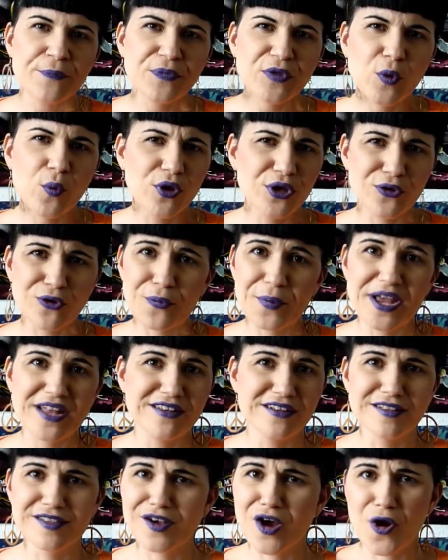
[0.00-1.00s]
what your
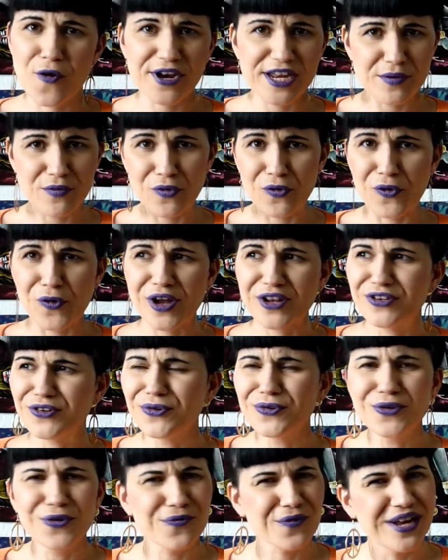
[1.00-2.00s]
opinions are anymore, and
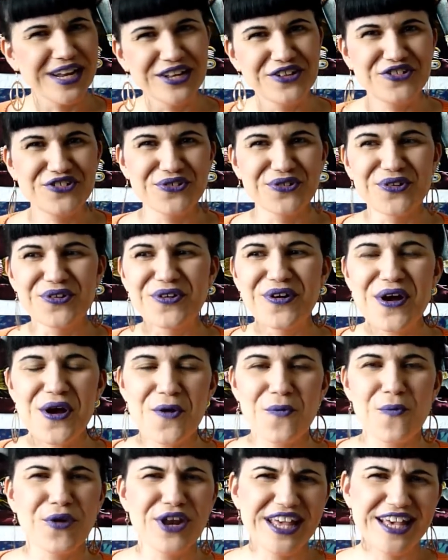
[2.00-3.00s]
you're not really sure
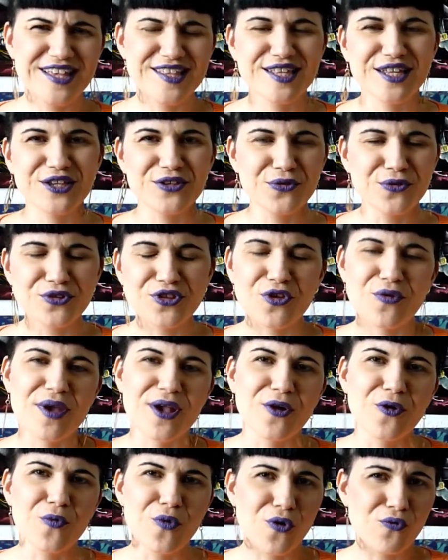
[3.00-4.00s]
what it is that you're
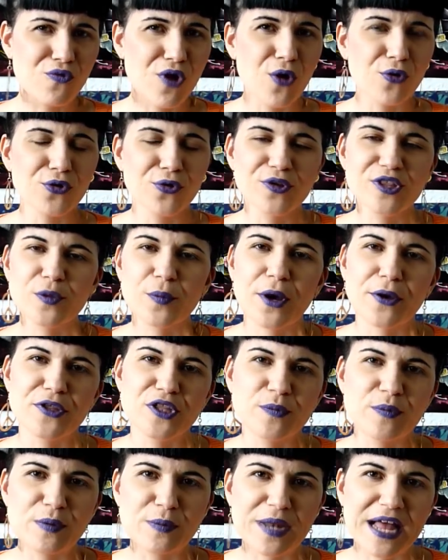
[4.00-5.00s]
doing or what role you're supposed
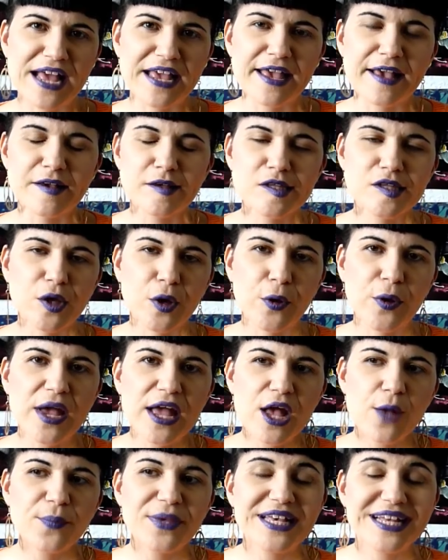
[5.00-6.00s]
to be playing. So
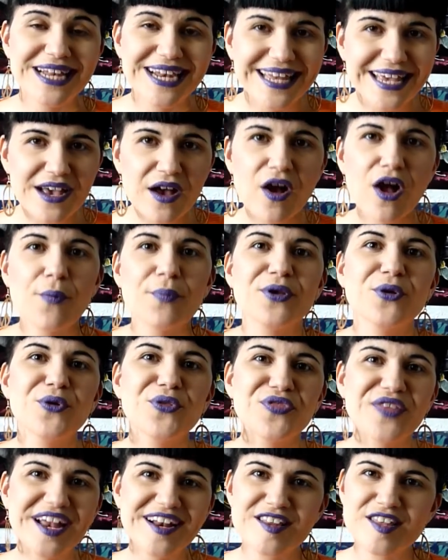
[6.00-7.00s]
be clear, be
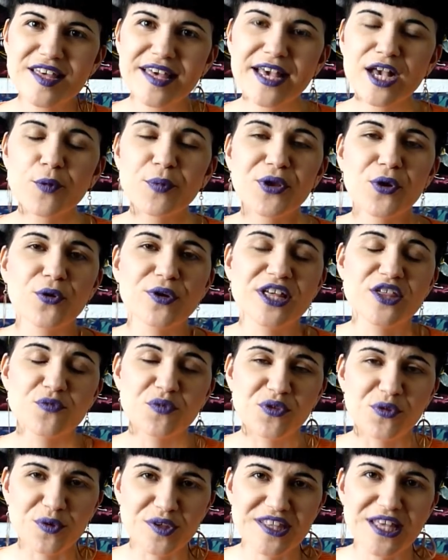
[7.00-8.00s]
authentic, be honest
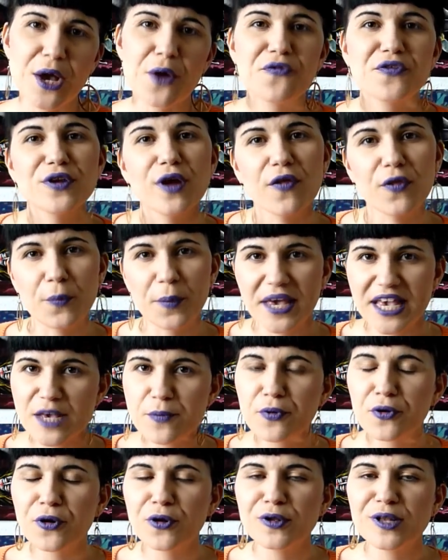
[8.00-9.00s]
with yourself and other
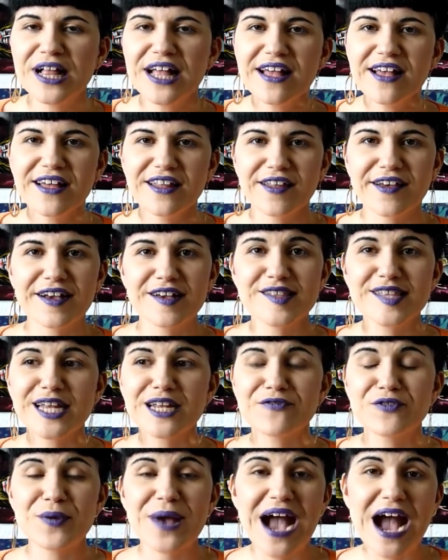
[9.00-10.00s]
people. Like I said,
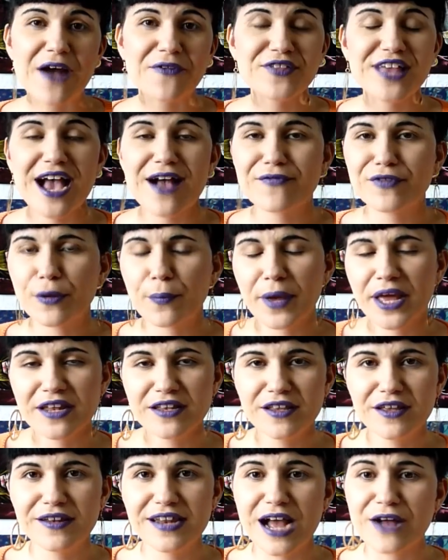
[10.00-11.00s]
if you have to have an
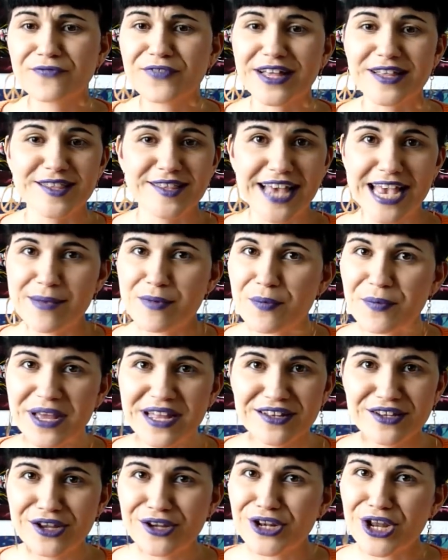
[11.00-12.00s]
opinion, have that same
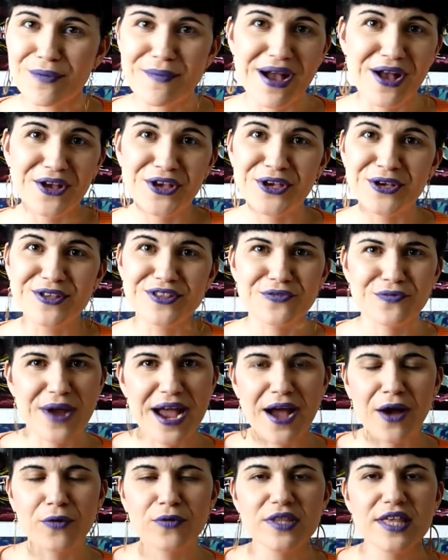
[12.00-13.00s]
opinion no matter who's
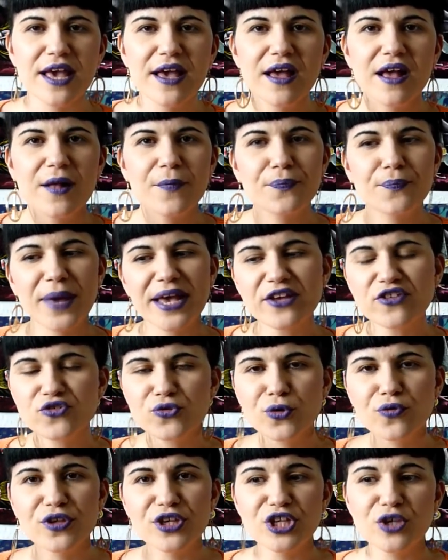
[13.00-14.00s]
around. Make
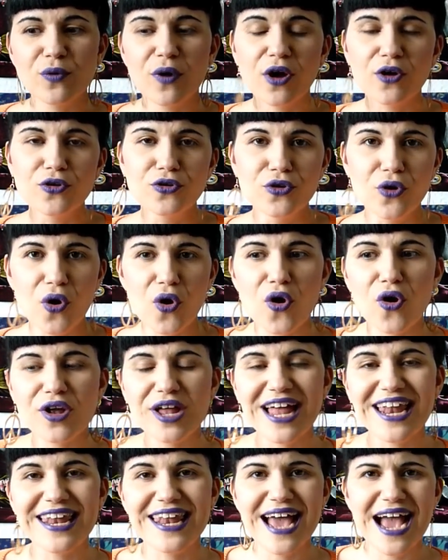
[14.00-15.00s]
sure that you are not
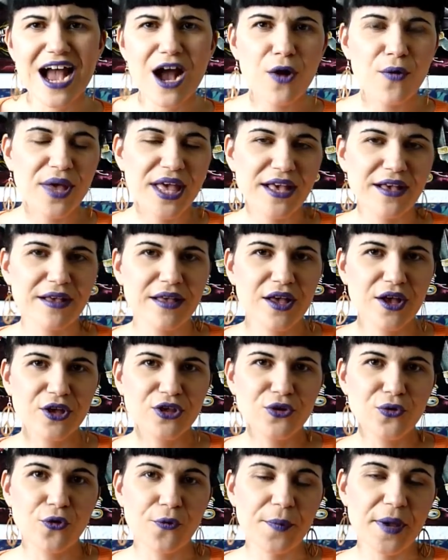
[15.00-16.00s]
allowing
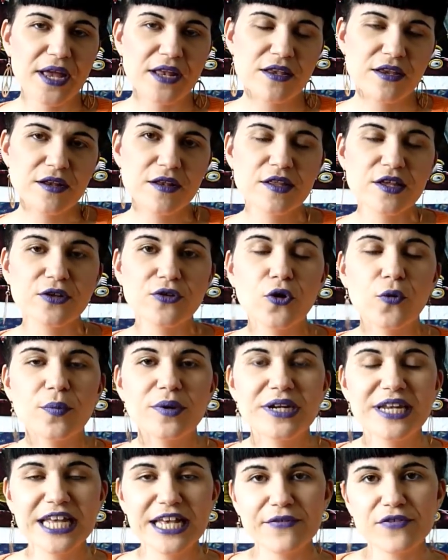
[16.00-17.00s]
your opinions and your
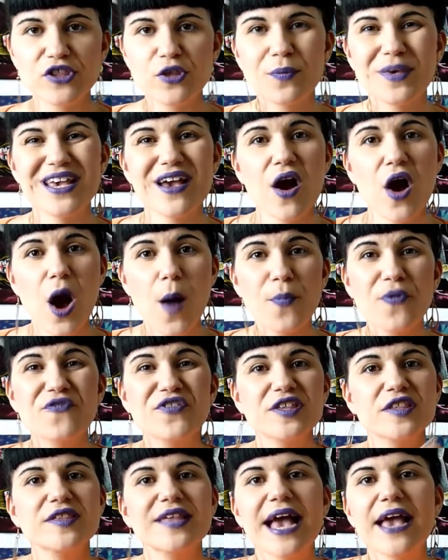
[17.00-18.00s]
beliefs to be up for
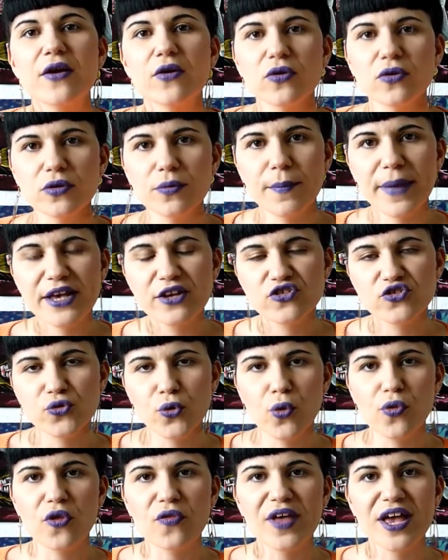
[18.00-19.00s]
sale. Make
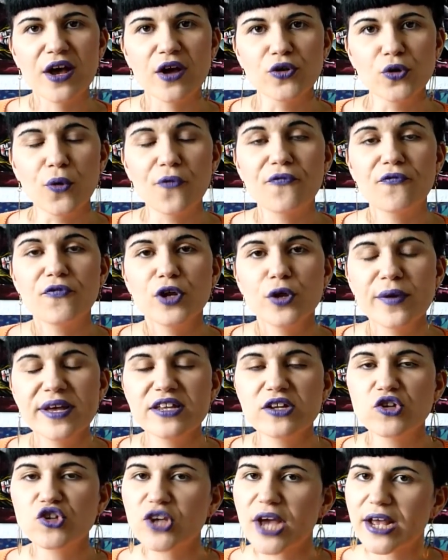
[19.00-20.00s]
sure that they are not fluid
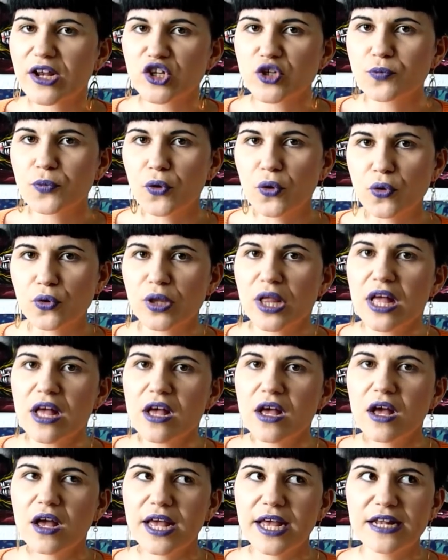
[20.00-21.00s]
and changeable,
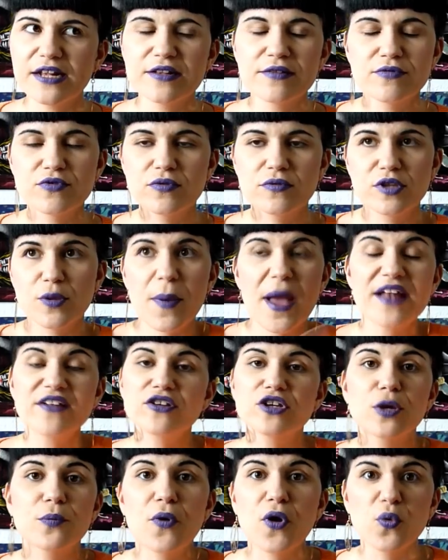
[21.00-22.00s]

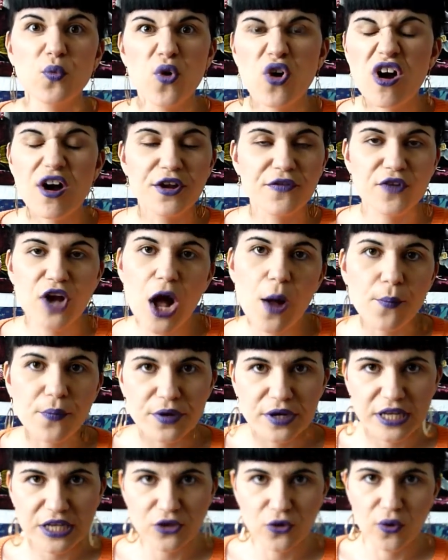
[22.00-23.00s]
dependent upon what kind of
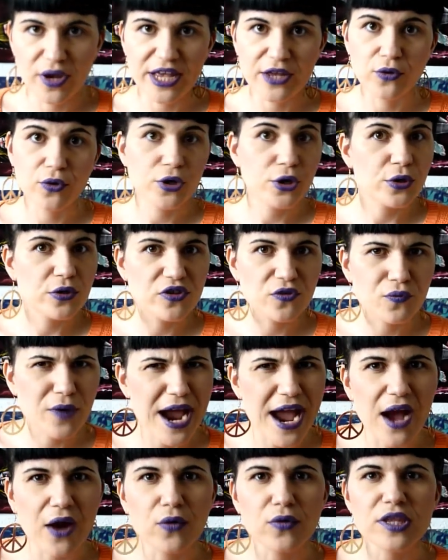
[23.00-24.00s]
company you're in or who's
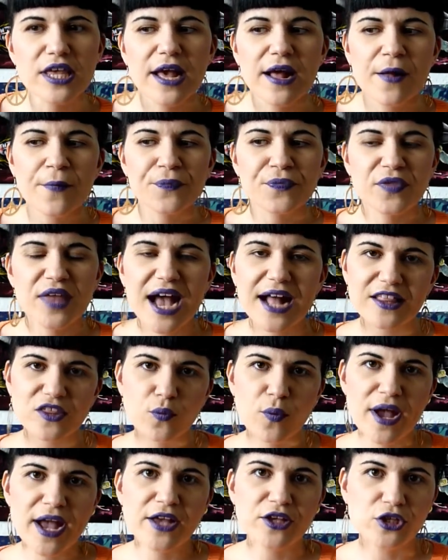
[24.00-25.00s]
around. That's
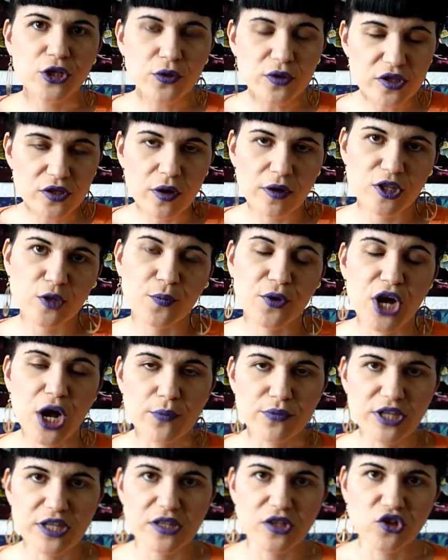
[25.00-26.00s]
where you start to
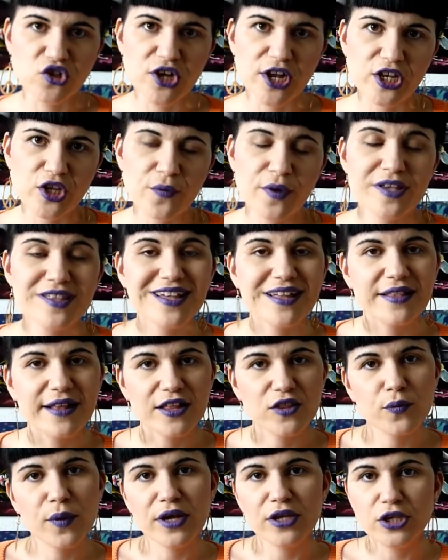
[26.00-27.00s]
become disingenuous, and
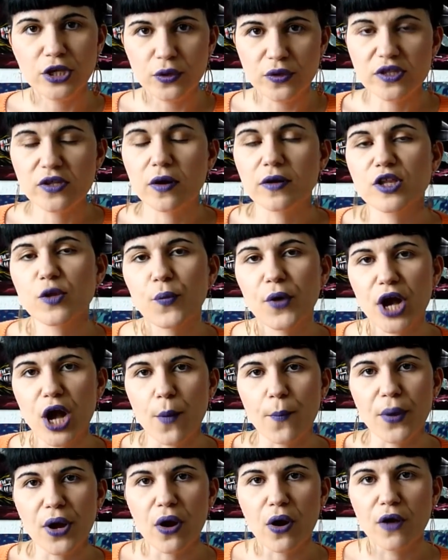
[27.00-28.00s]
that's where you start to
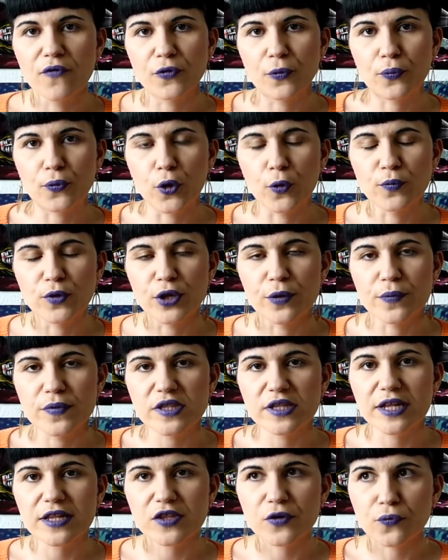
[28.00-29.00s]
become part of the problem.
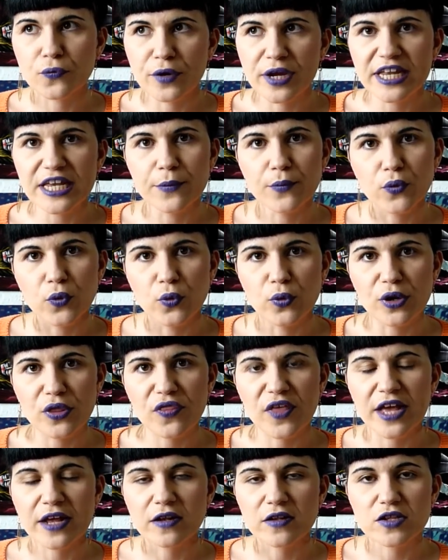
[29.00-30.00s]
So that's a really important
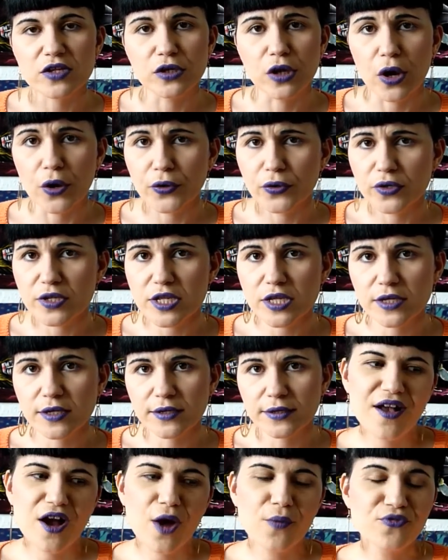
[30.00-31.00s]
thing to note.
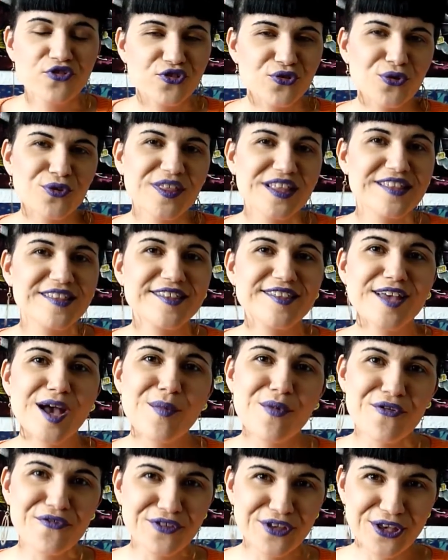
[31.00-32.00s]
I'm sure that some
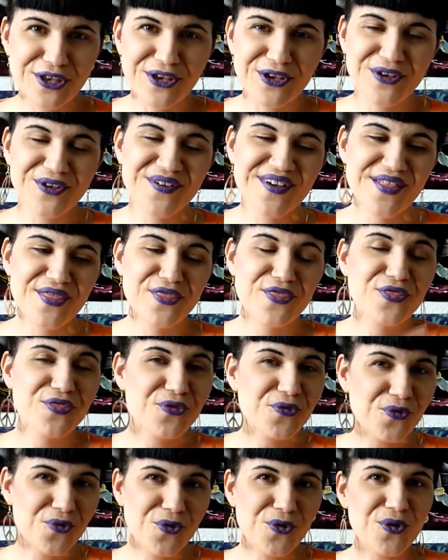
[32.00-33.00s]
of you
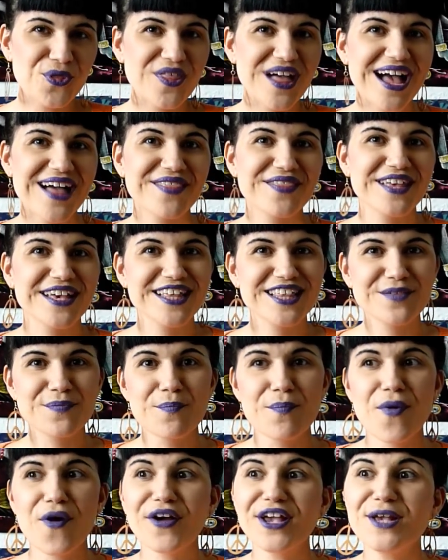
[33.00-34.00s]
thought that this
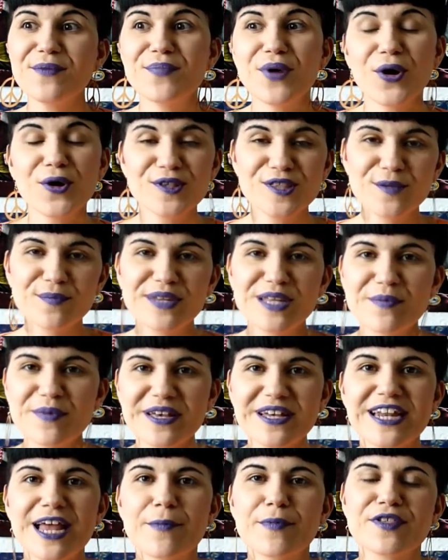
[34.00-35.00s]
might possibly
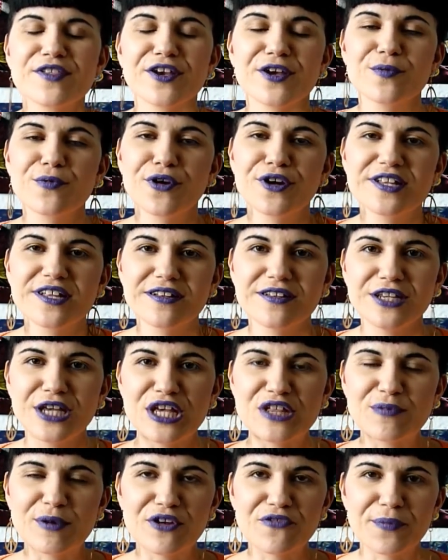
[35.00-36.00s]
be an episode where I didn't
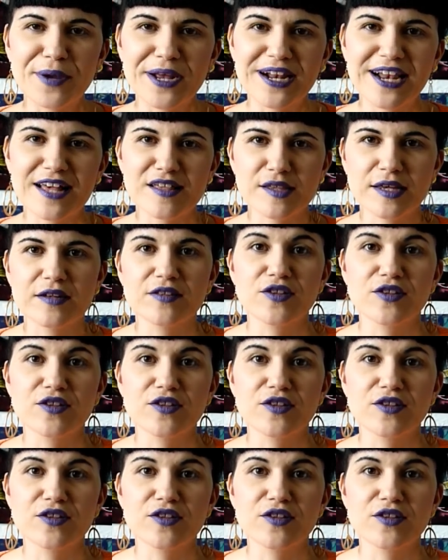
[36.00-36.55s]
use one of my classic